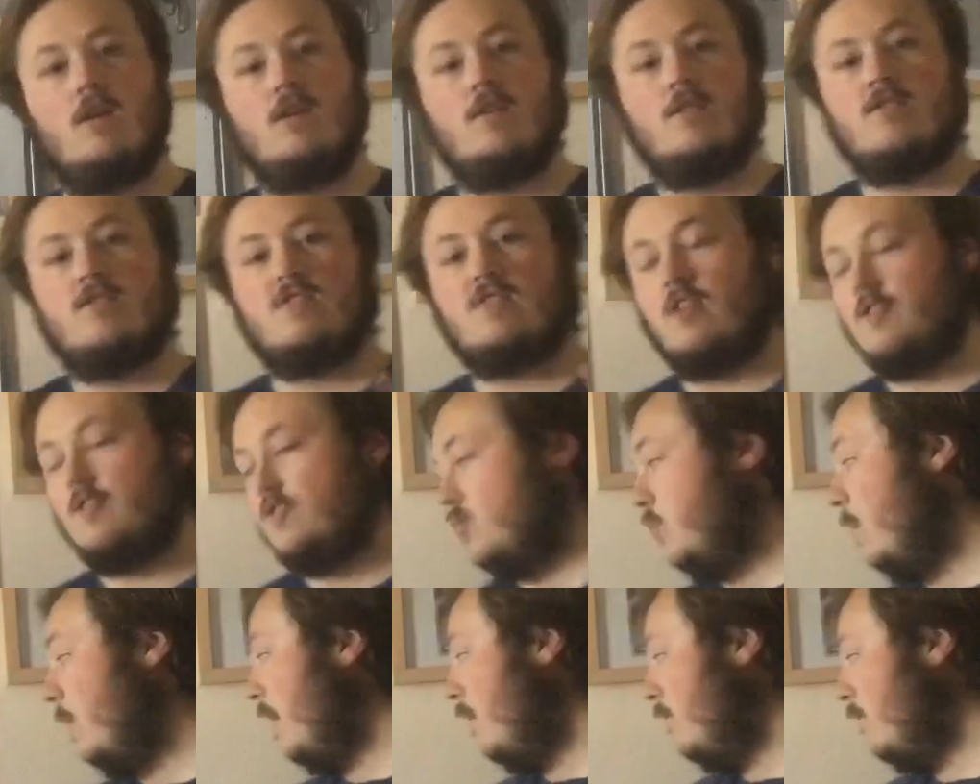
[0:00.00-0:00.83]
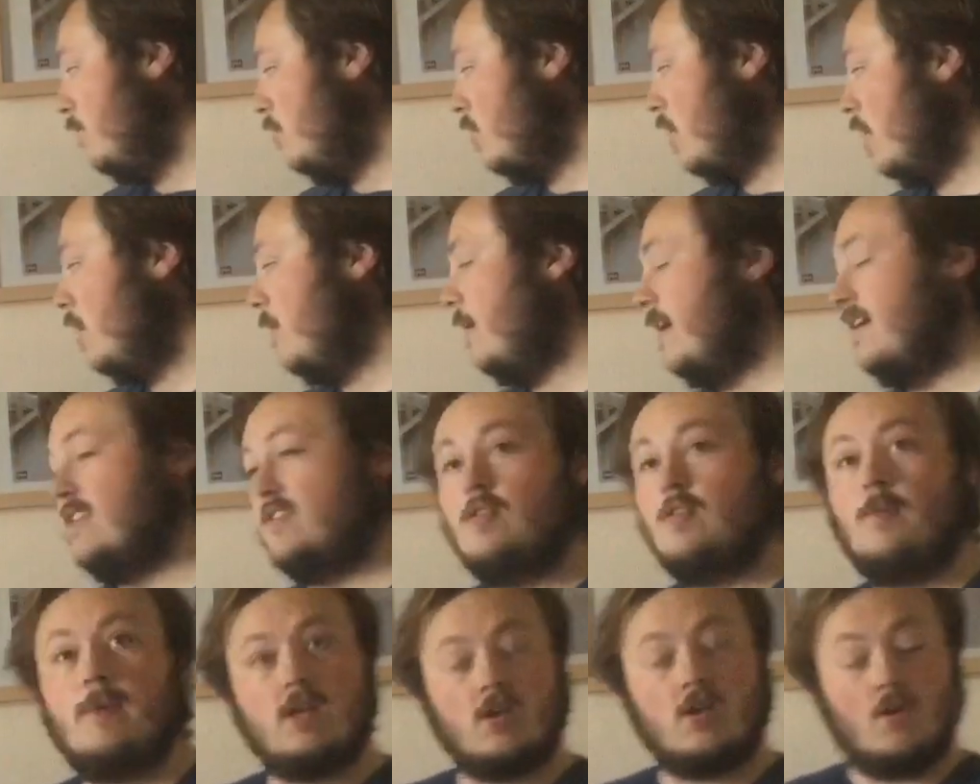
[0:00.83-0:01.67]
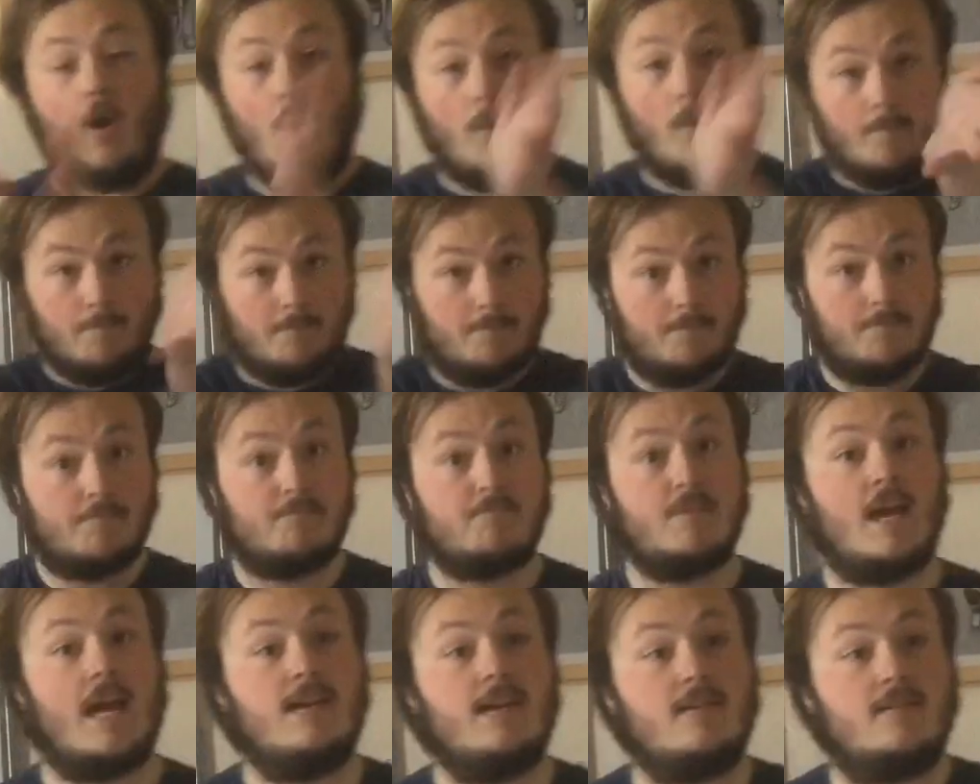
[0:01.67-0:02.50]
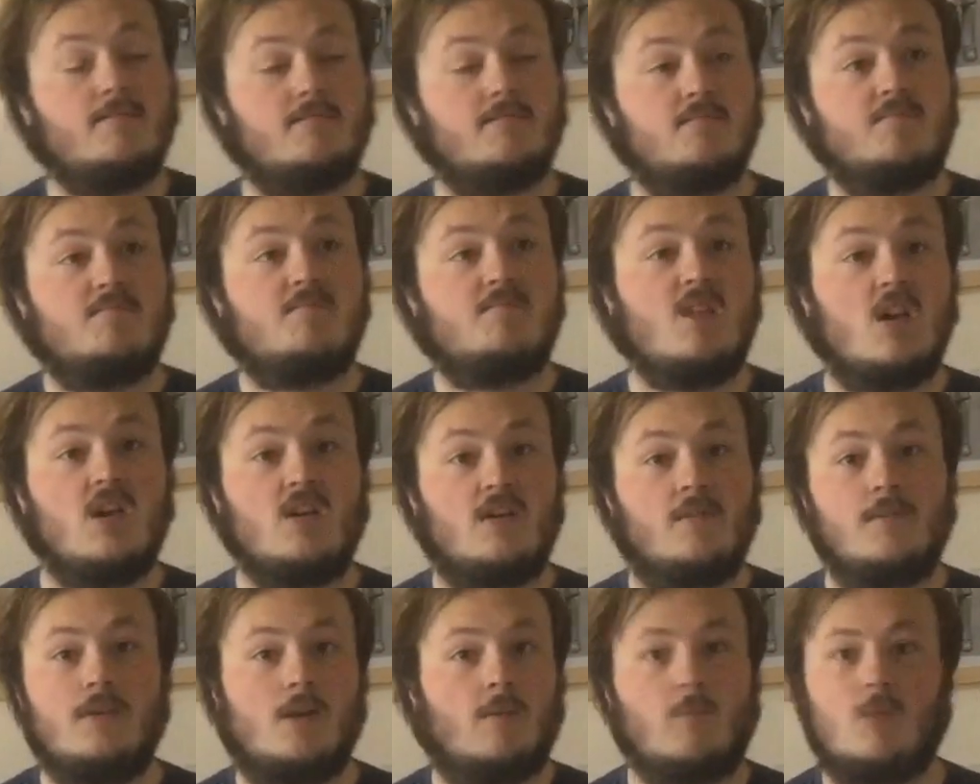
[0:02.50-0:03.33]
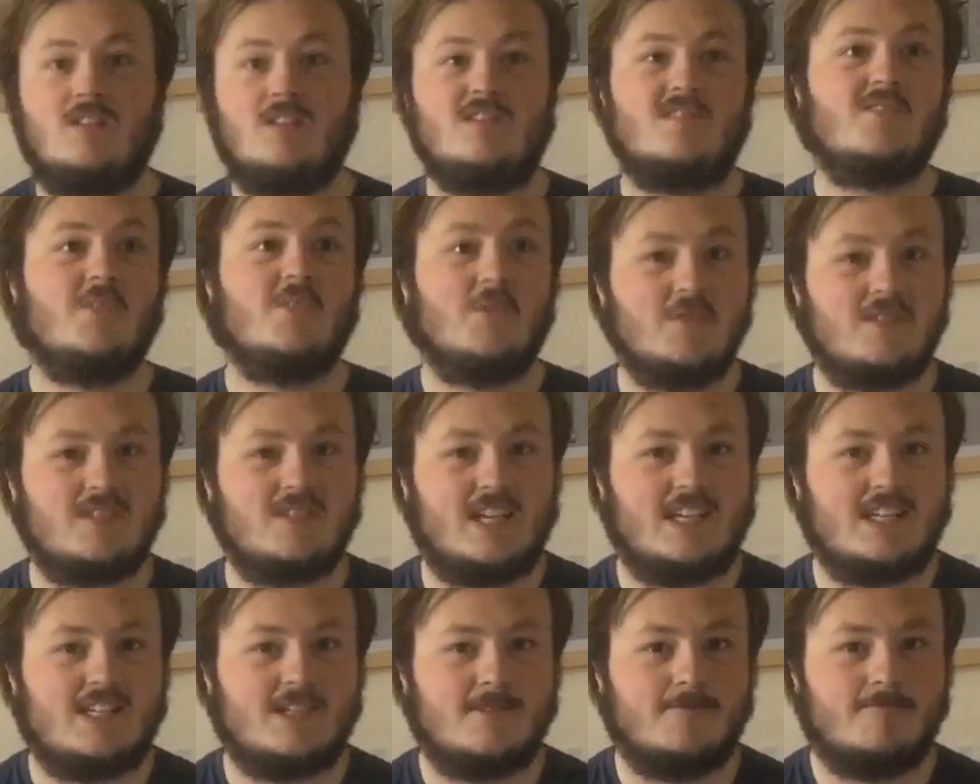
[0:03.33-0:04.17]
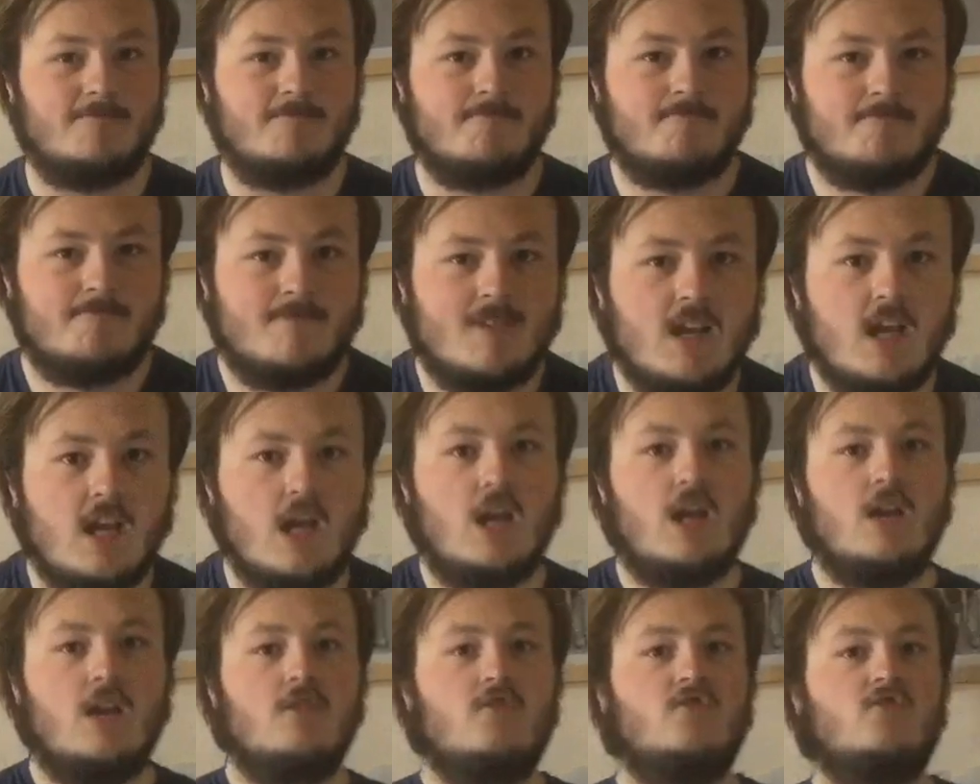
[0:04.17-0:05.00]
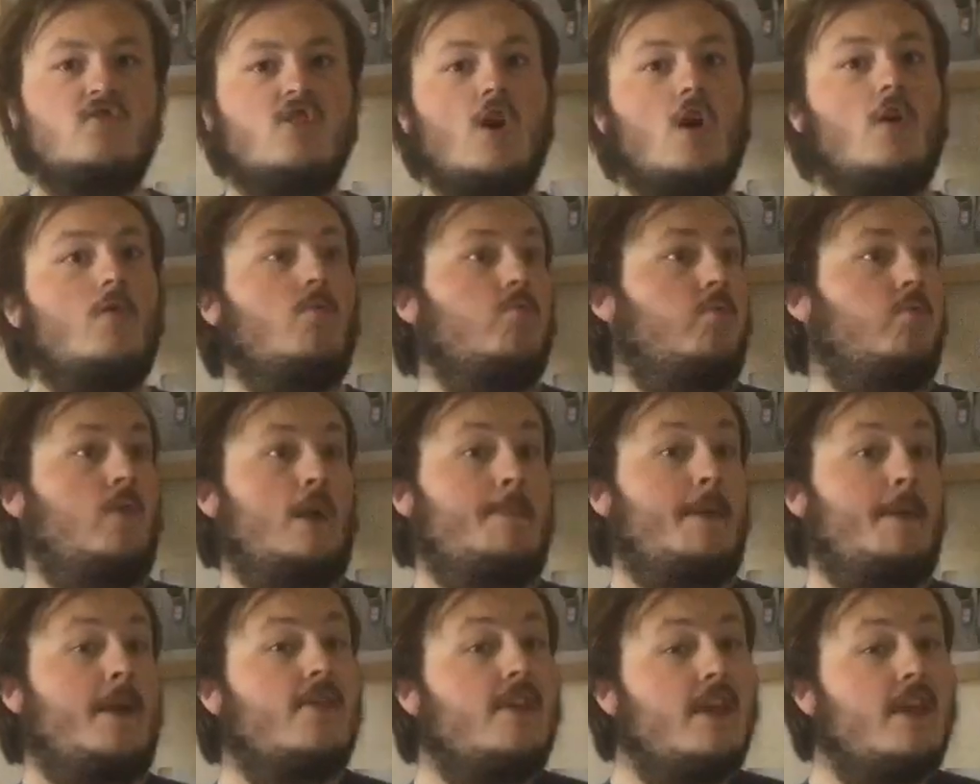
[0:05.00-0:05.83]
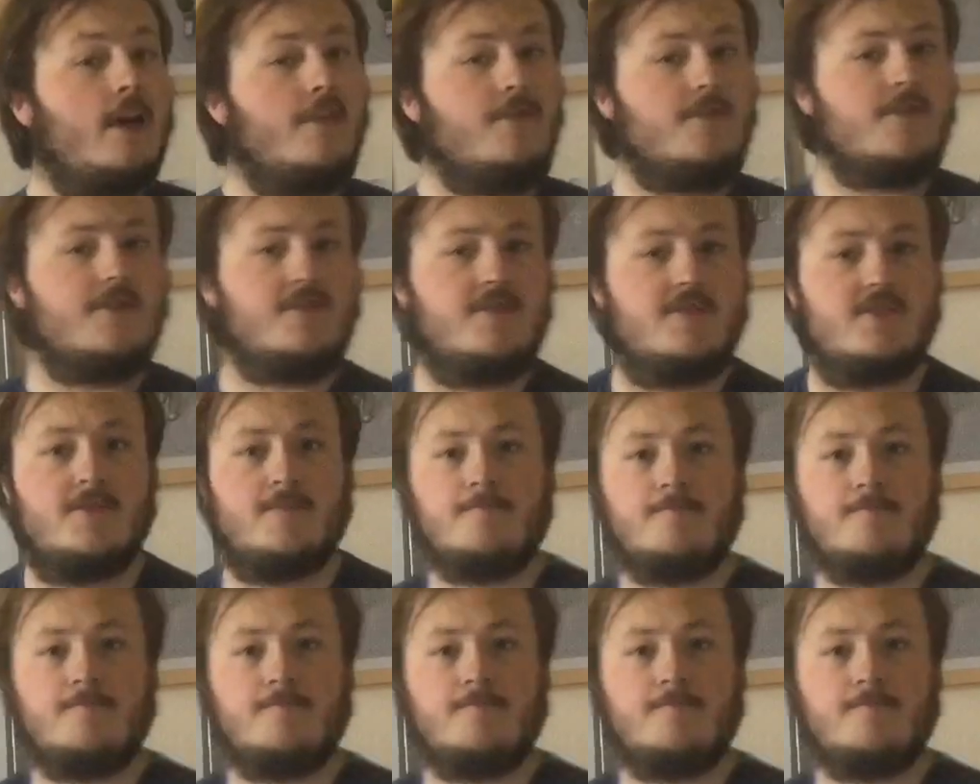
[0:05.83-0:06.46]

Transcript: So 12 will go here. So we got that one sorted. So what about the others?